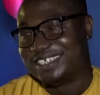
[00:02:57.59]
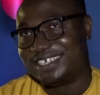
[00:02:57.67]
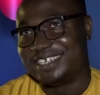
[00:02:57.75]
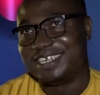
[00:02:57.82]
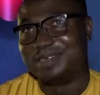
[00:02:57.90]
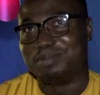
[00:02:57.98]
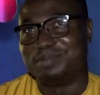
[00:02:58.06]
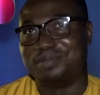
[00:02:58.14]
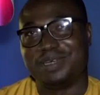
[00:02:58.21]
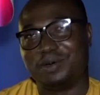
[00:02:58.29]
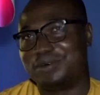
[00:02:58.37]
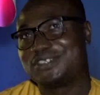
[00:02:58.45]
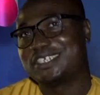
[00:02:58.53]
Yeah, it,
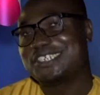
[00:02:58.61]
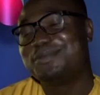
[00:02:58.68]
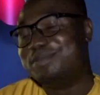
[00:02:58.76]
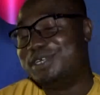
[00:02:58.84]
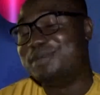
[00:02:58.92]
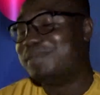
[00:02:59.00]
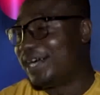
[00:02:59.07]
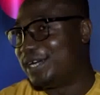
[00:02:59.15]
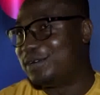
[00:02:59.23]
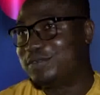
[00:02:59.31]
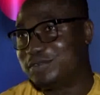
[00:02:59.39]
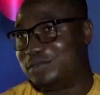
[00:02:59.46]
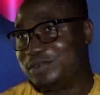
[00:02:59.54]
it was just me
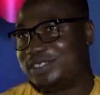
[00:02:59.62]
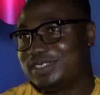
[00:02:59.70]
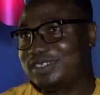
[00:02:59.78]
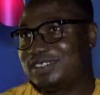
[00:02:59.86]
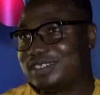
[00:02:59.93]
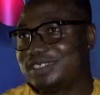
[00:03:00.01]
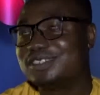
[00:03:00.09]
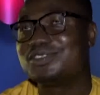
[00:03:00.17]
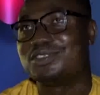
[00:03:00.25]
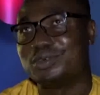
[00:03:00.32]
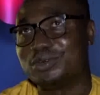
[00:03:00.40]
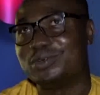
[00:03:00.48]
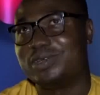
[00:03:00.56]
buying food
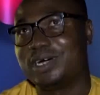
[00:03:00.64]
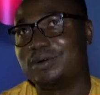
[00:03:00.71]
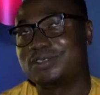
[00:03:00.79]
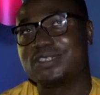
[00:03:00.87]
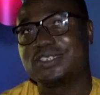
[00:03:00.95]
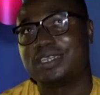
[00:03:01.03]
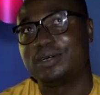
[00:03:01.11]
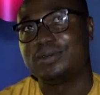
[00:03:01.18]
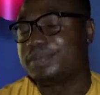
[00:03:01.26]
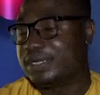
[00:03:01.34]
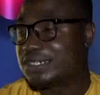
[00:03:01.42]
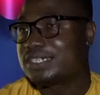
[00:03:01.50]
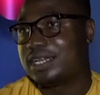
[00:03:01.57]
so that was that
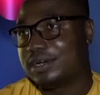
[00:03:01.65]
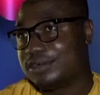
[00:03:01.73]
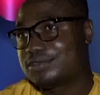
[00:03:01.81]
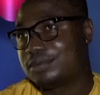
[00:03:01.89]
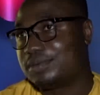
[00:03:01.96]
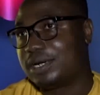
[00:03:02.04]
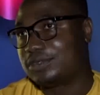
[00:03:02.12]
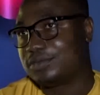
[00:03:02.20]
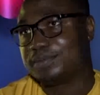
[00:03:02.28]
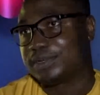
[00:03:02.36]
would pay salaries from out